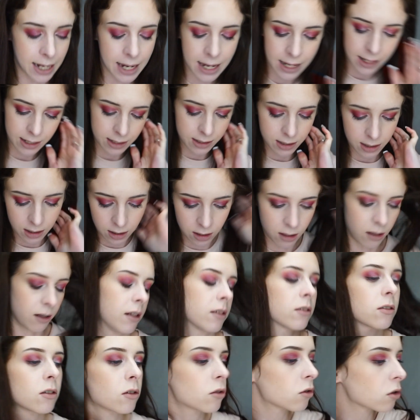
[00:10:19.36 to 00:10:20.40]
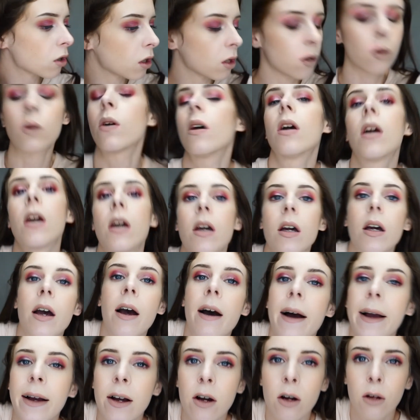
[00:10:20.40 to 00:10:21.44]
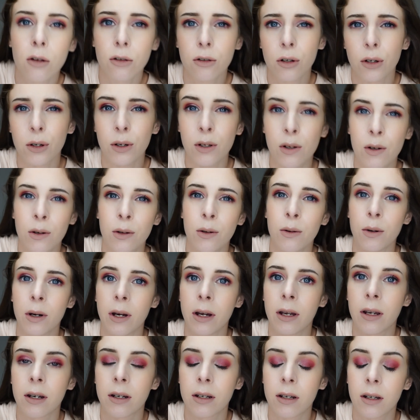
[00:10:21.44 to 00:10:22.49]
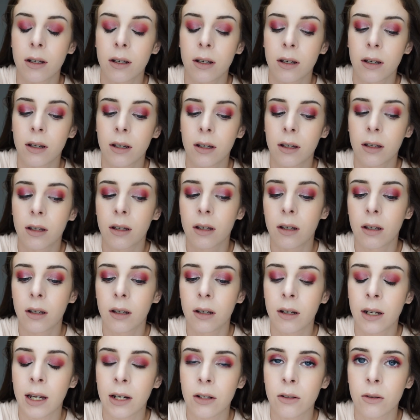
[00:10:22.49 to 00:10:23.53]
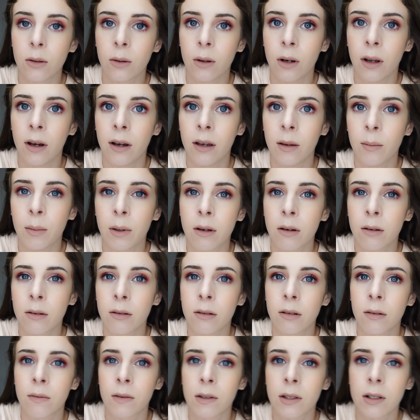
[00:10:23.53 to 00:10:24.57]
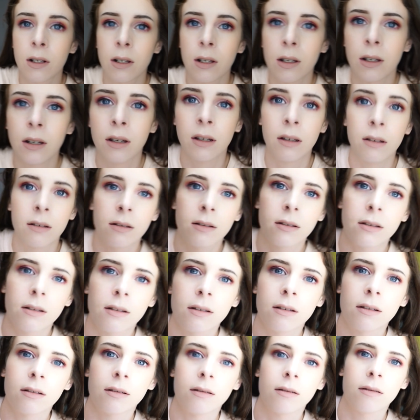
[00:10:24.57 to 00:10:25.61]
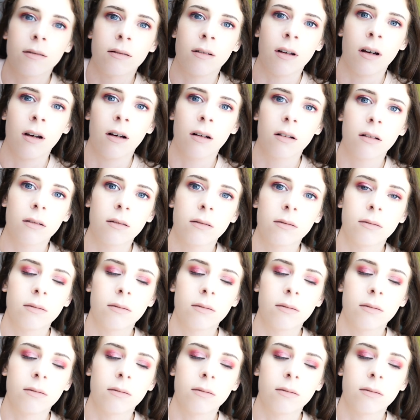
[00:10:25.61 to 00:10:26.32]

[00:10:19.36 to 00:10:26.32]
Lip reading: at night. So I can't show you natural light because obviously it's dark.